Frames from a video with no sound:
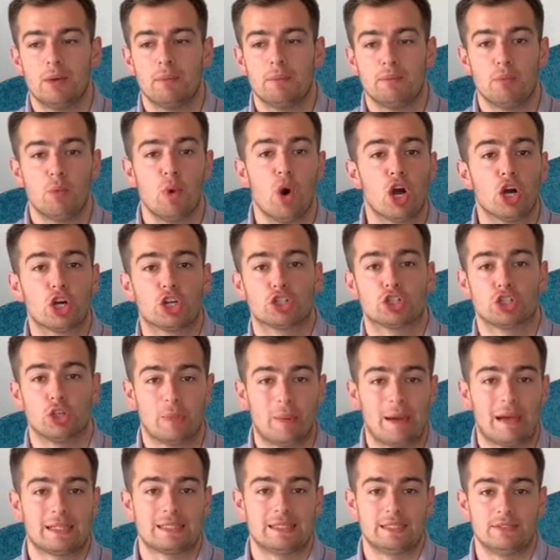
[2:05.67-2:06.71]
workshop
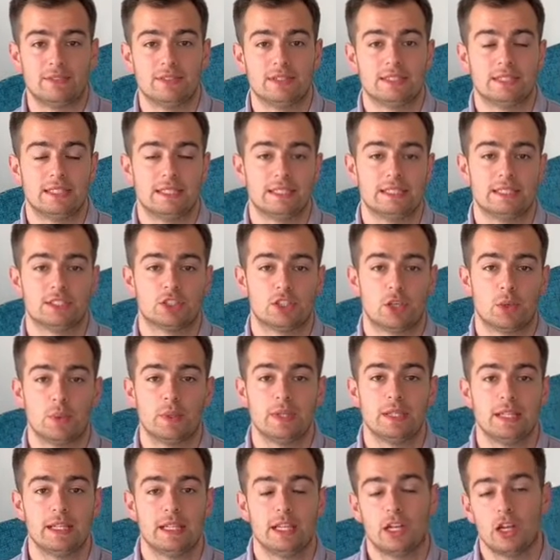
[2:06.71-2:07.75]
activities. So we
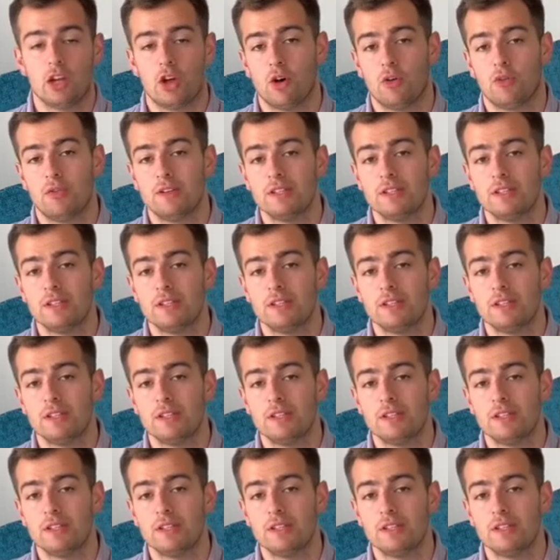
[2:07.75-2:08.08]
did a lot of